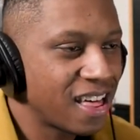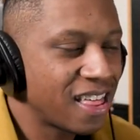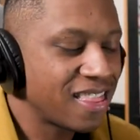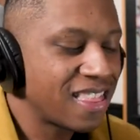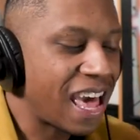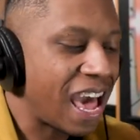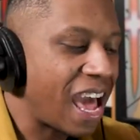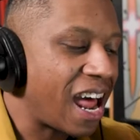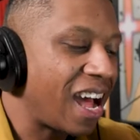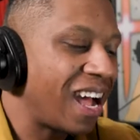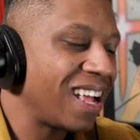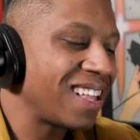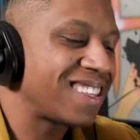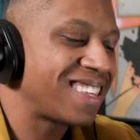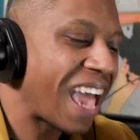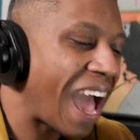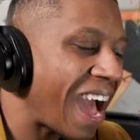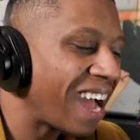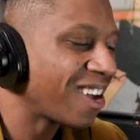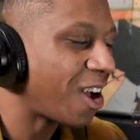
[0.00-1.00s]
That
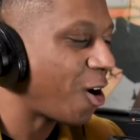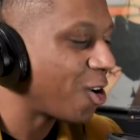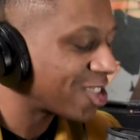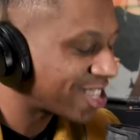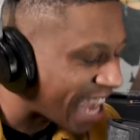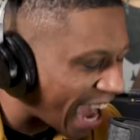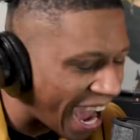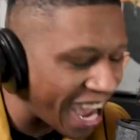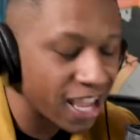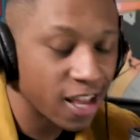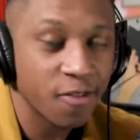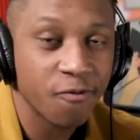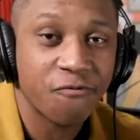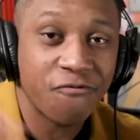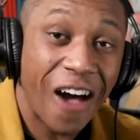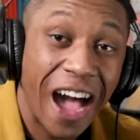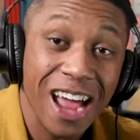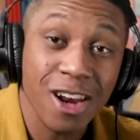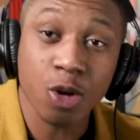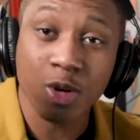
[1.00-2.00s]
Attack on Titan
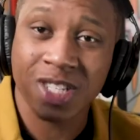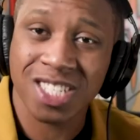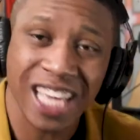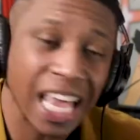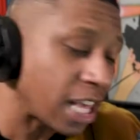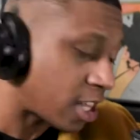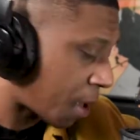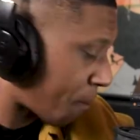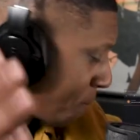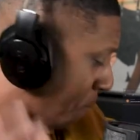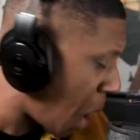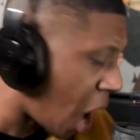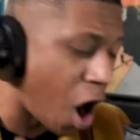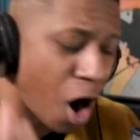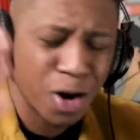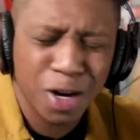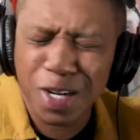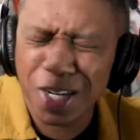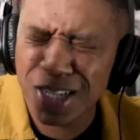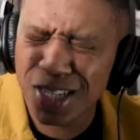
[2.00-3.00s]
final season
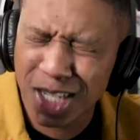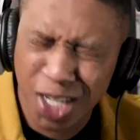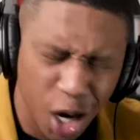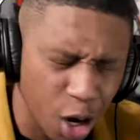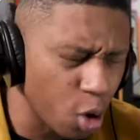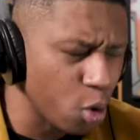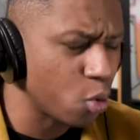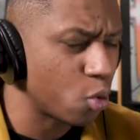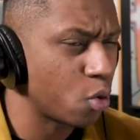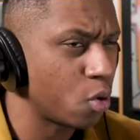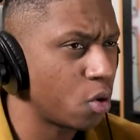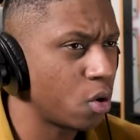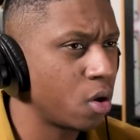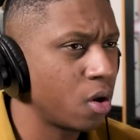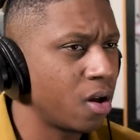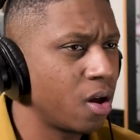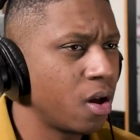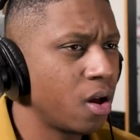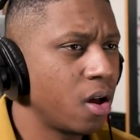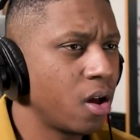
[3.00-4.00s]
part two
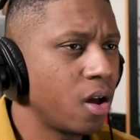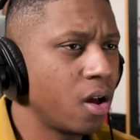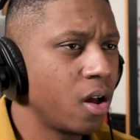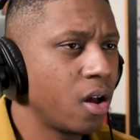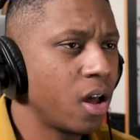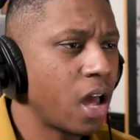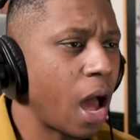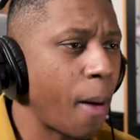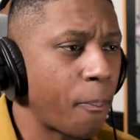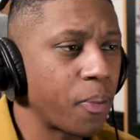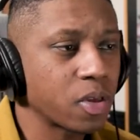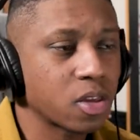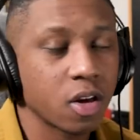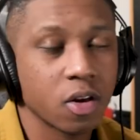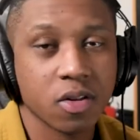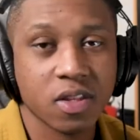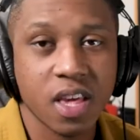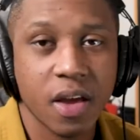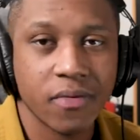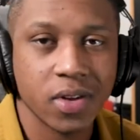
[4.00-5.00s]

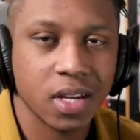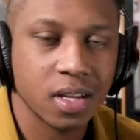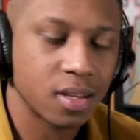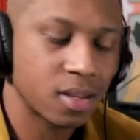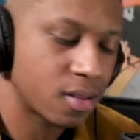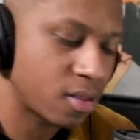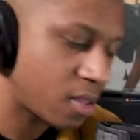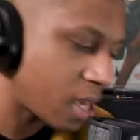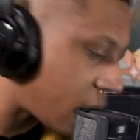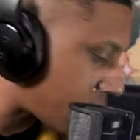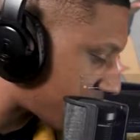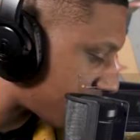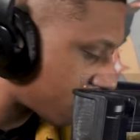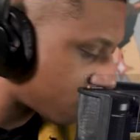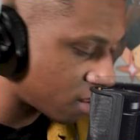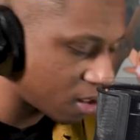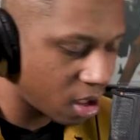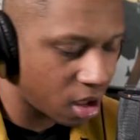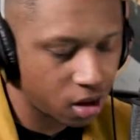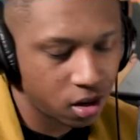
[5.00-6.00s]
episode
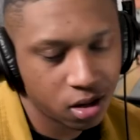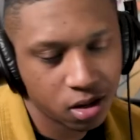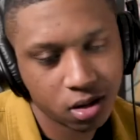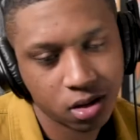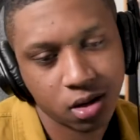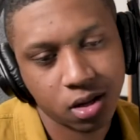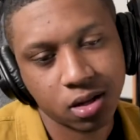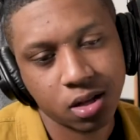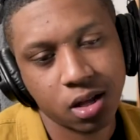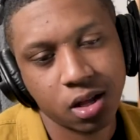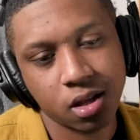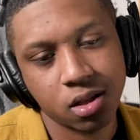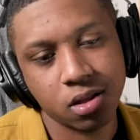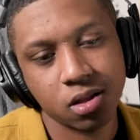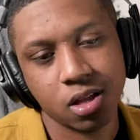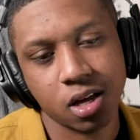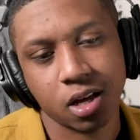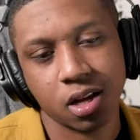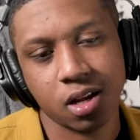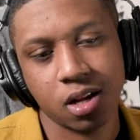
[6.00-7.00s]
76. Now look, look,
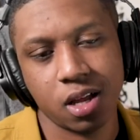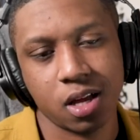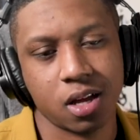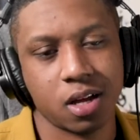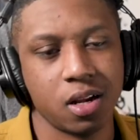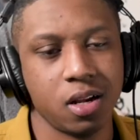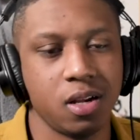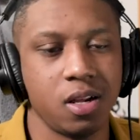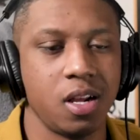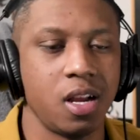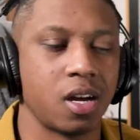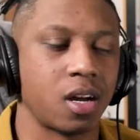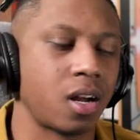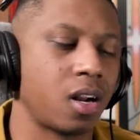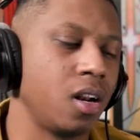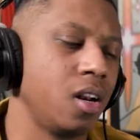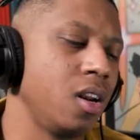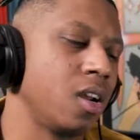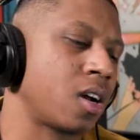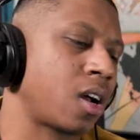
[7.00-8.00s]
look, look, look,
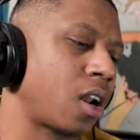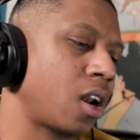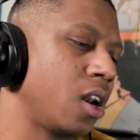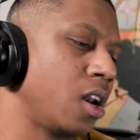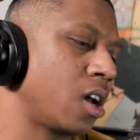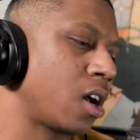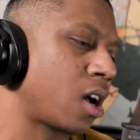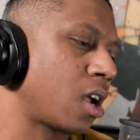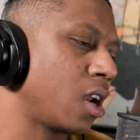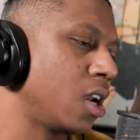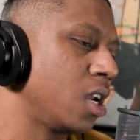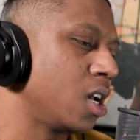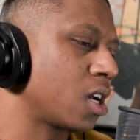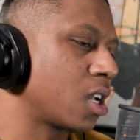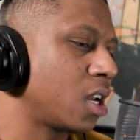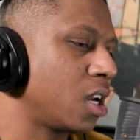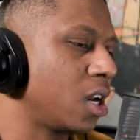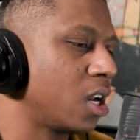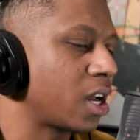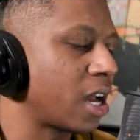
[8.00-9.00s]
look, look,
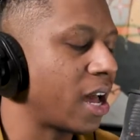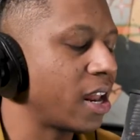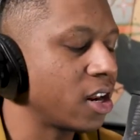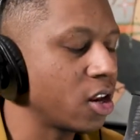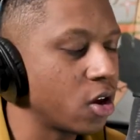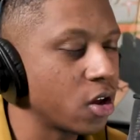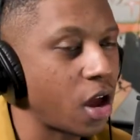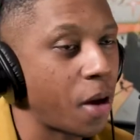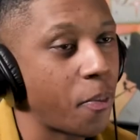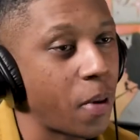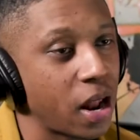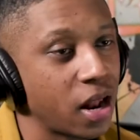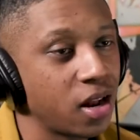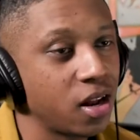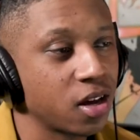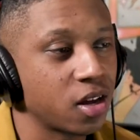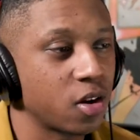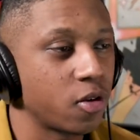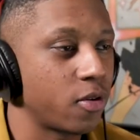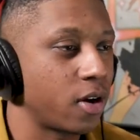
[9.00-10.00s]
look, look. I know y'all probably
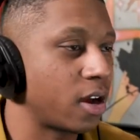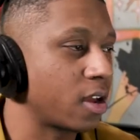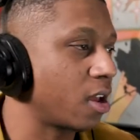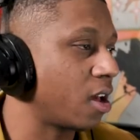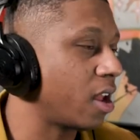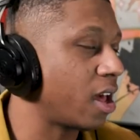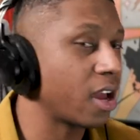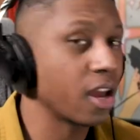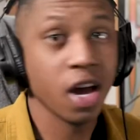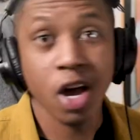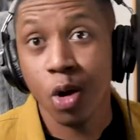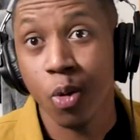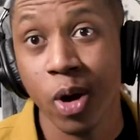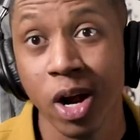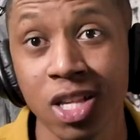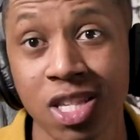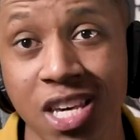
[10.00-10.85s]
looking around. Y'all like, where